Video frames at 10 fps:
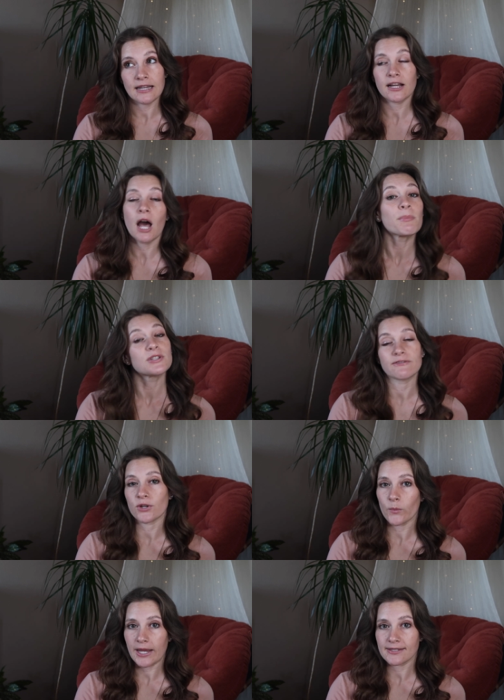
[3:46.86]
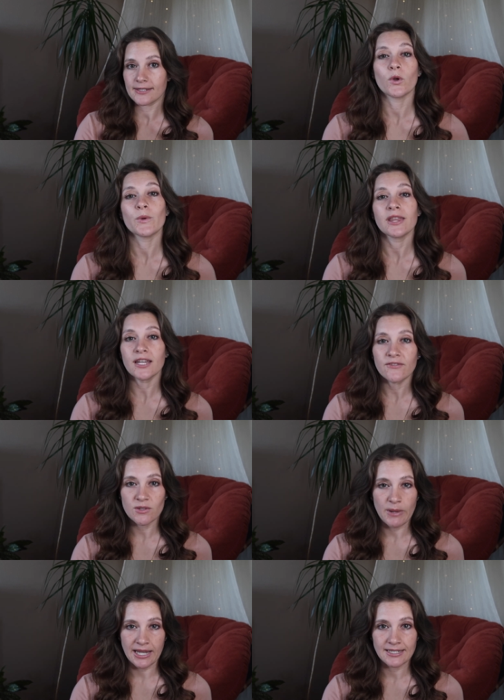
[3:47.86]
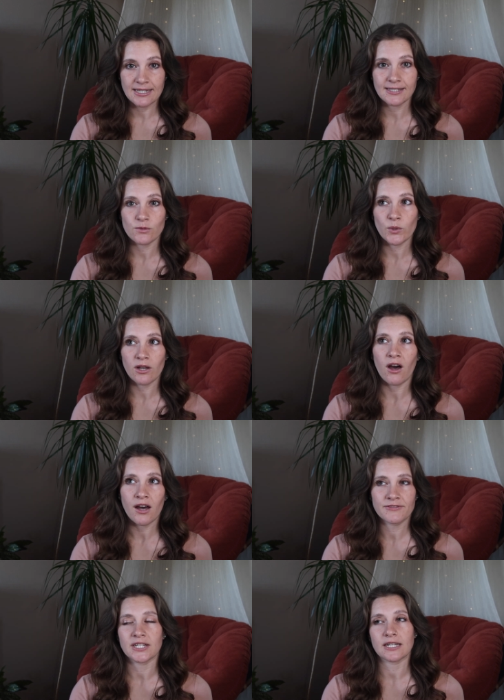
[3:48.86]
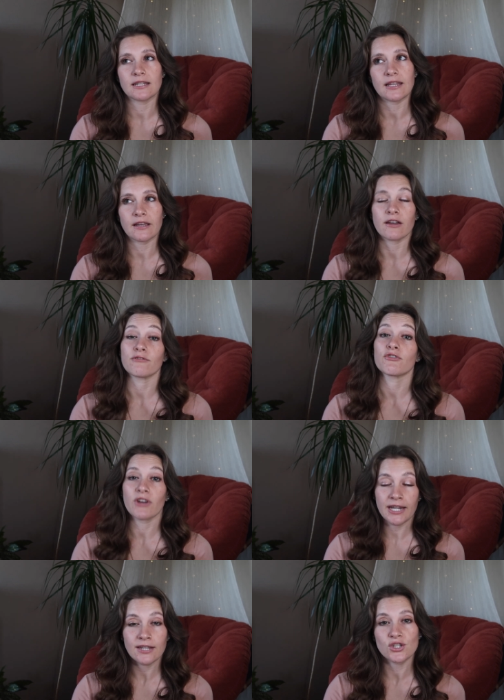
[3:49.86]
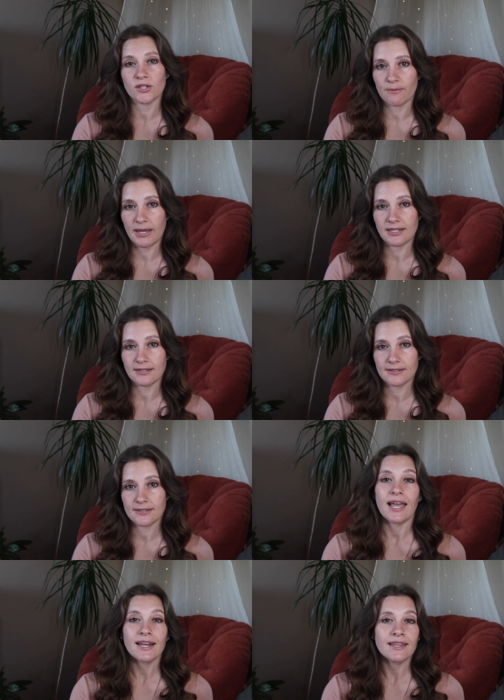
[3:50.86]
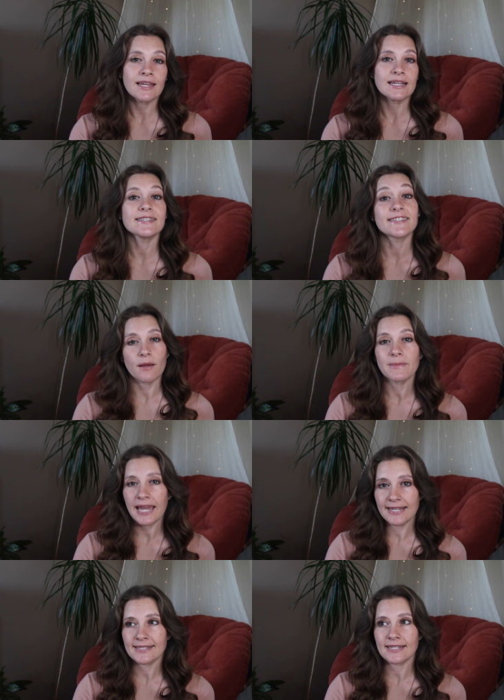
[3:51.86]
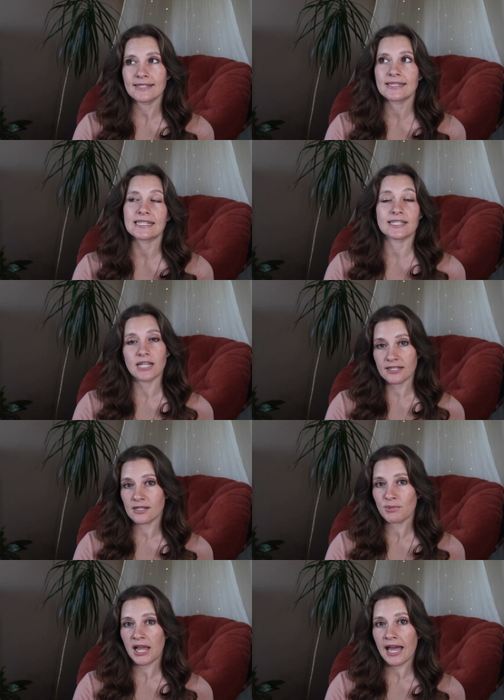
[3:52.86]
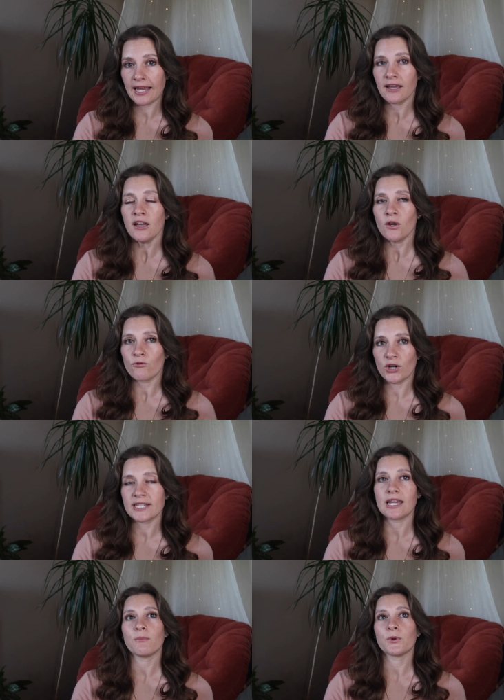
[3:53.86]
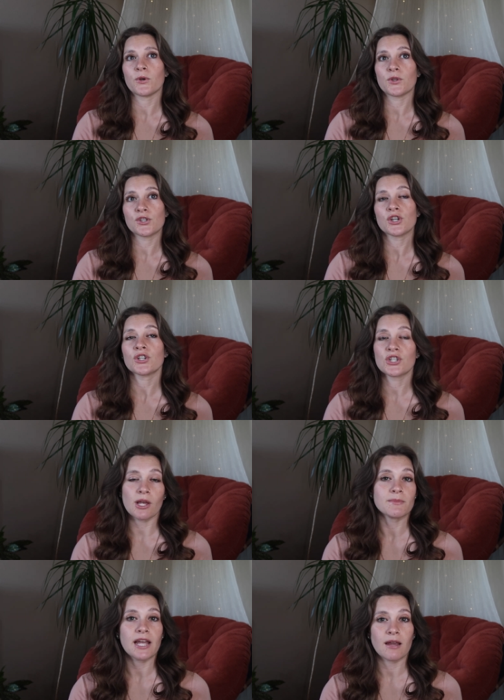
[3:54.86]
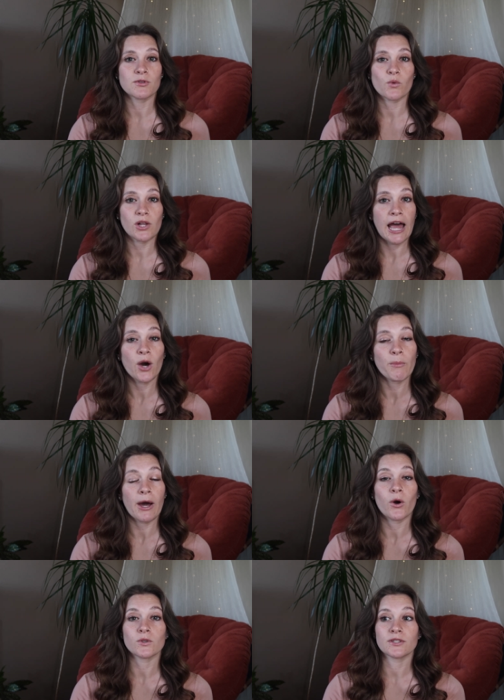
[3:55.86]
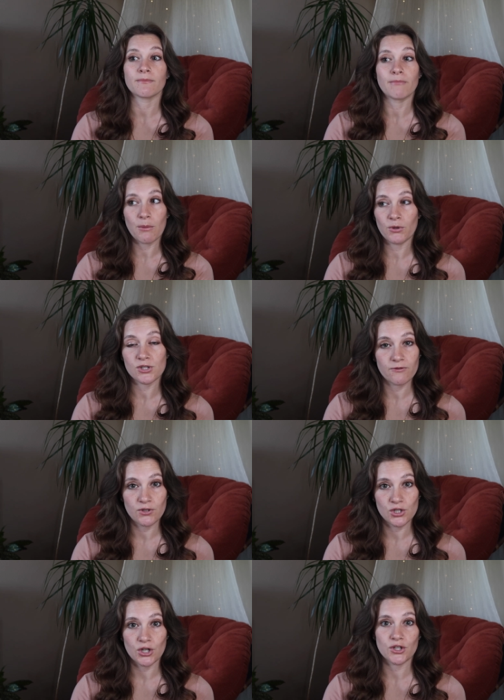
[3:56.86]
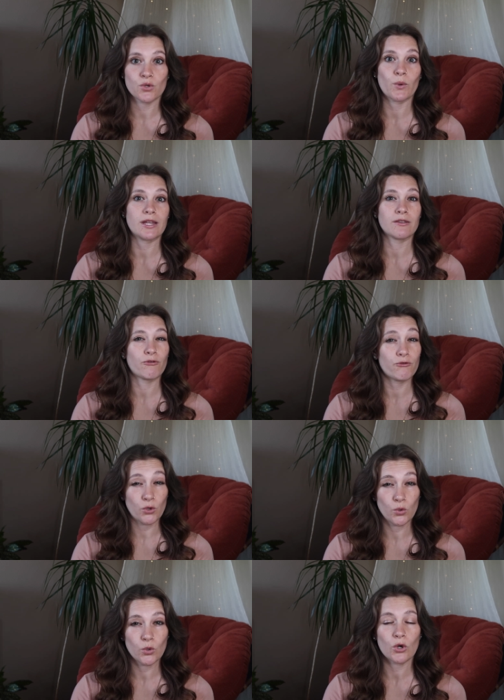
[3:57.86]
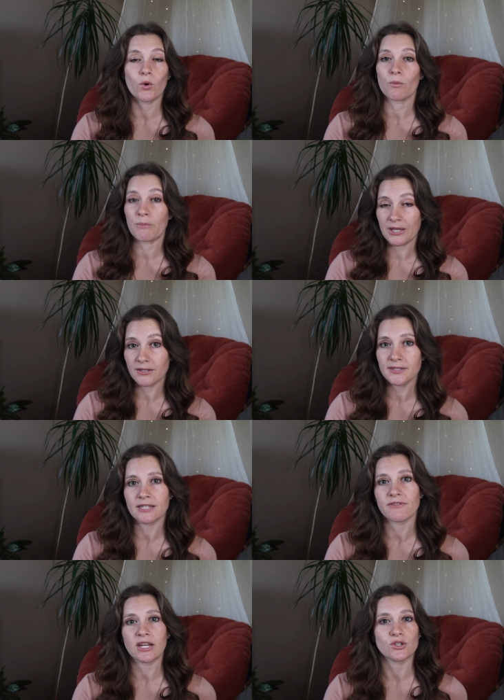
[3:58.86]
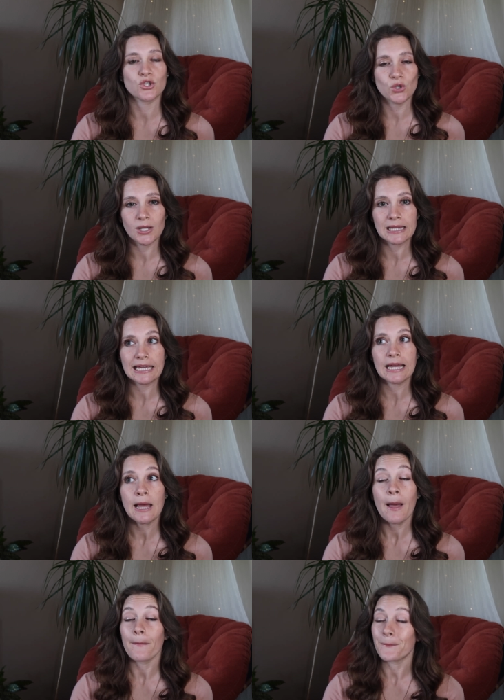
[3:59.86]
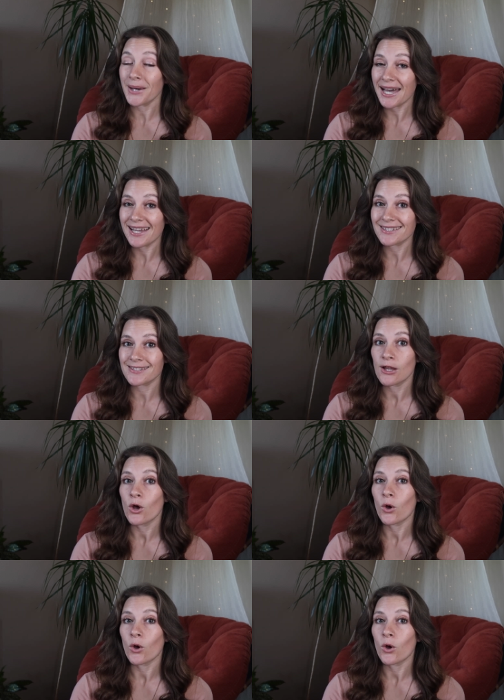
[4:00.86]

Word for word: in a couple different ways. When we think of dependence, we often think of financial dependence. And I think in some cases this does apply. For example, the church sometimes will help out members of the church with food or bills if they are struggling, but